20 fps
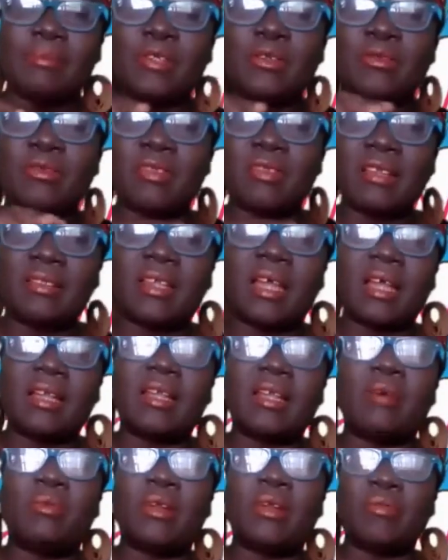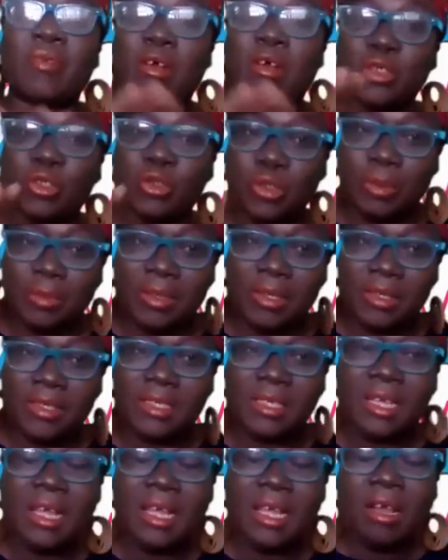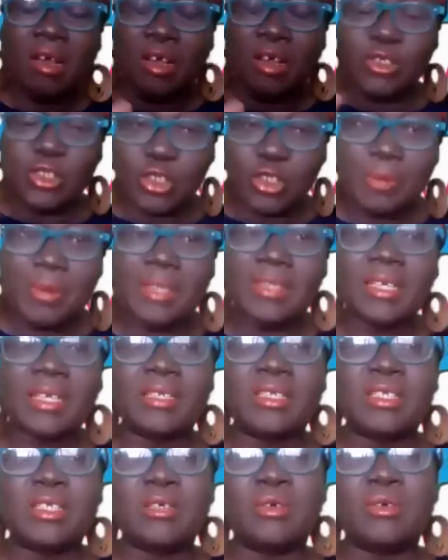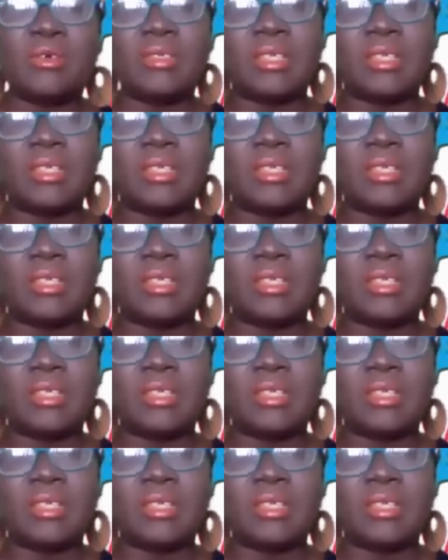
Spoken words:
Do you think that would have contributed to